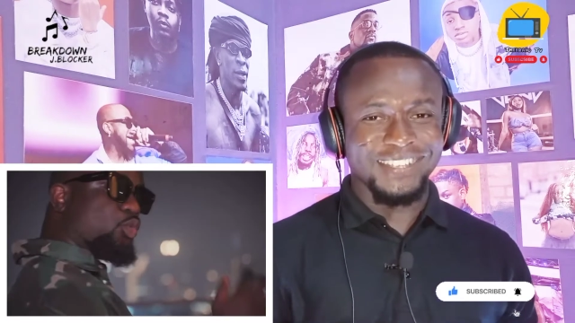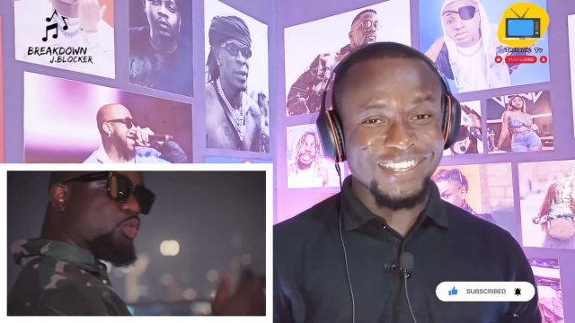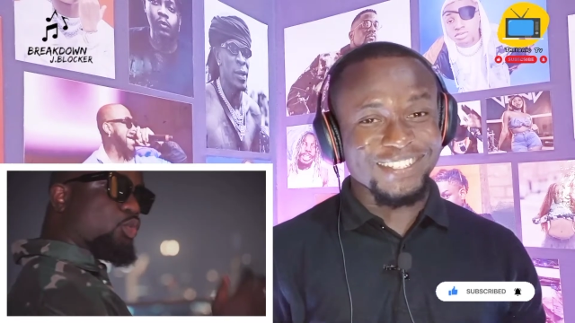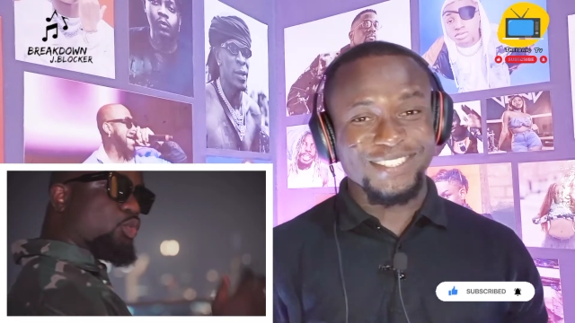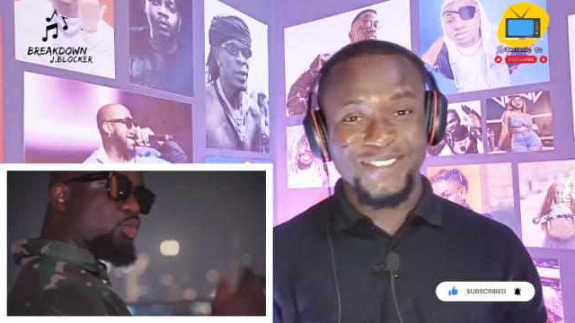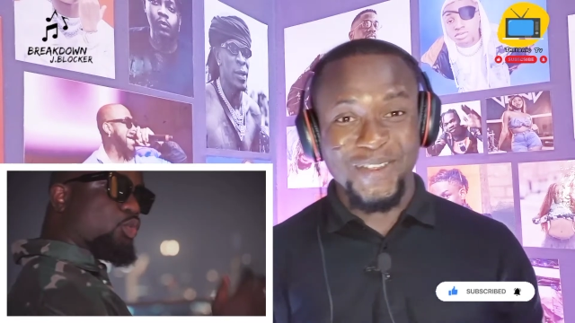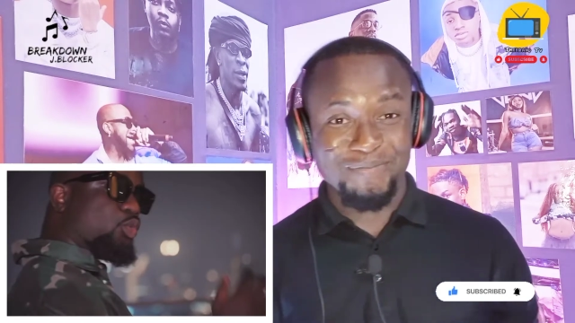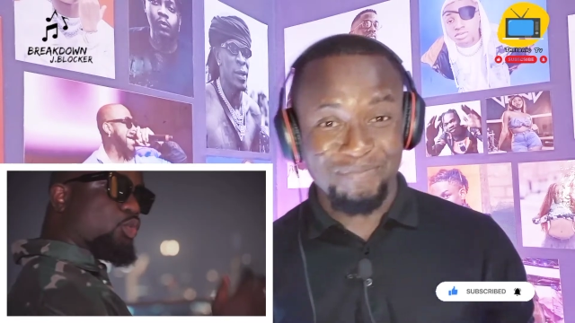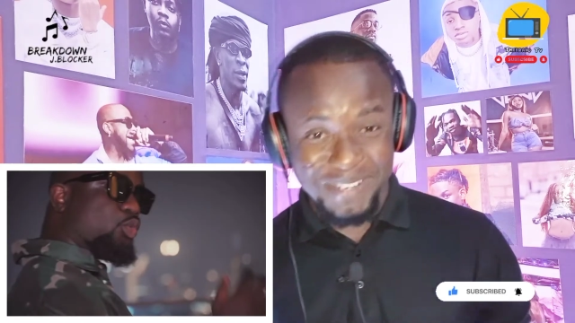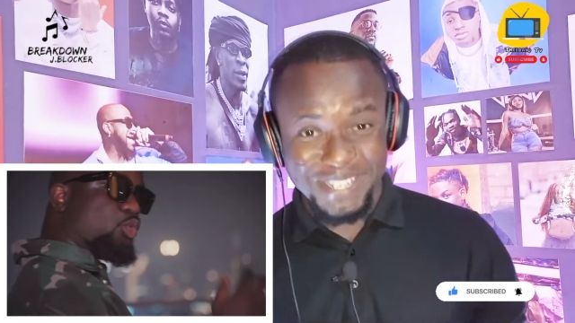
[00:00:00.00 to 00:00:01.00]
Speaker 1: yes
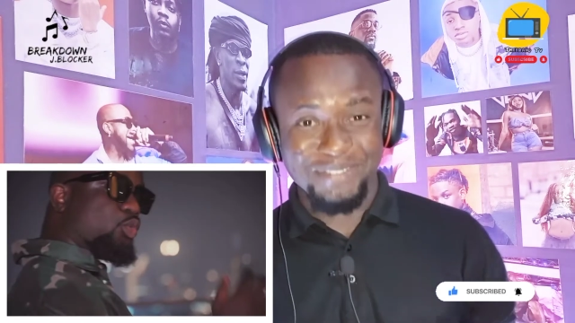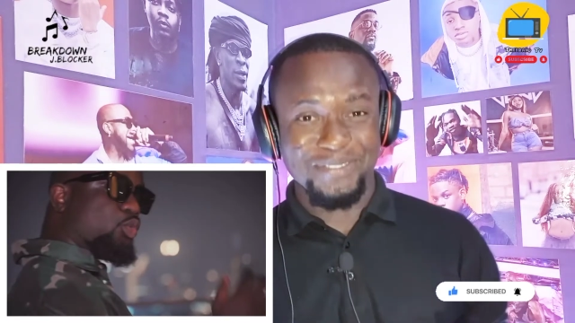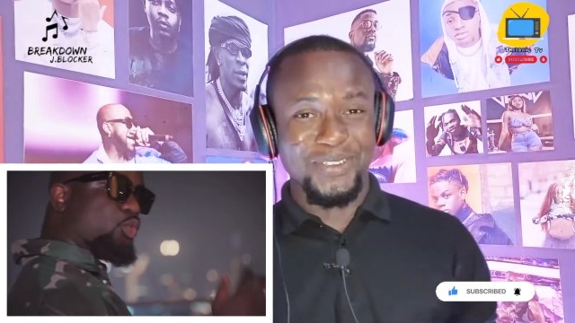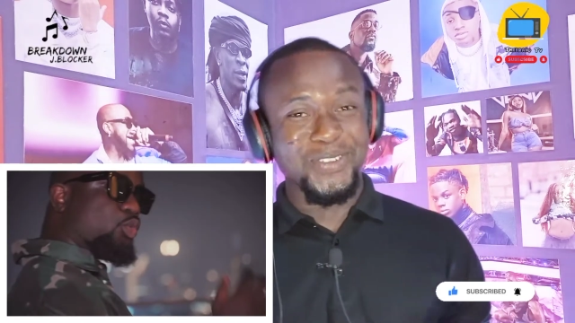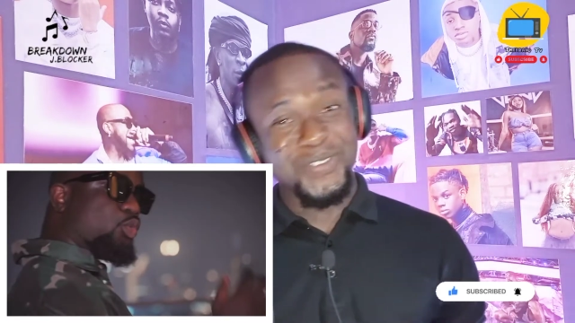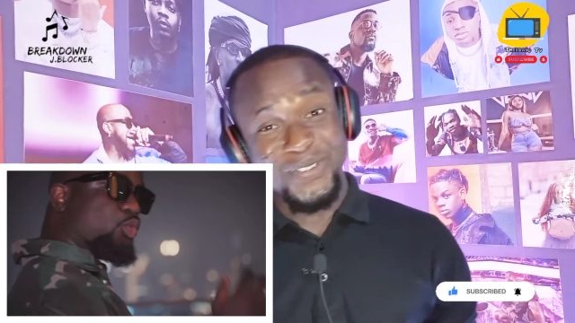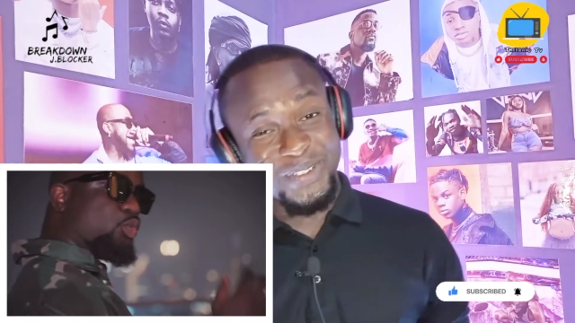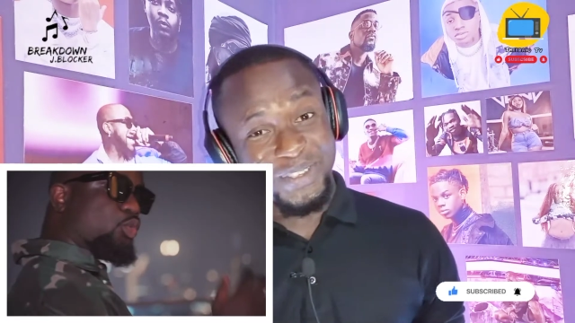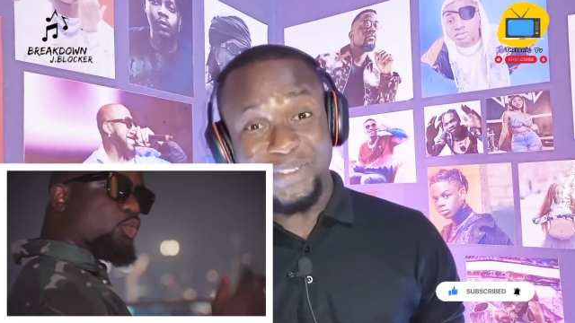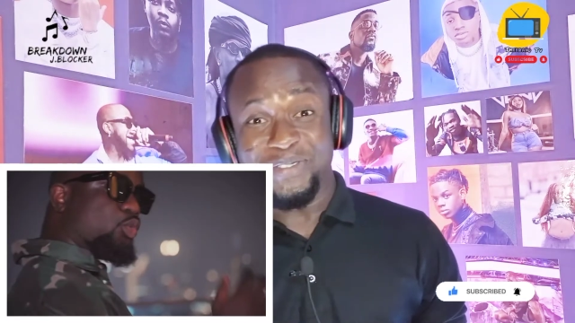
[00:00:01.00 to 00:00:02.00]
i'm bidding for
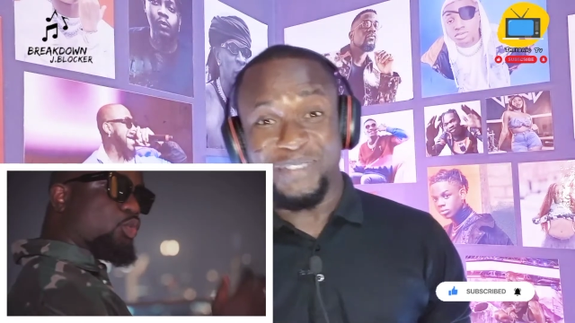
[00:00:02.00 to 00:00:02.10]
you you don't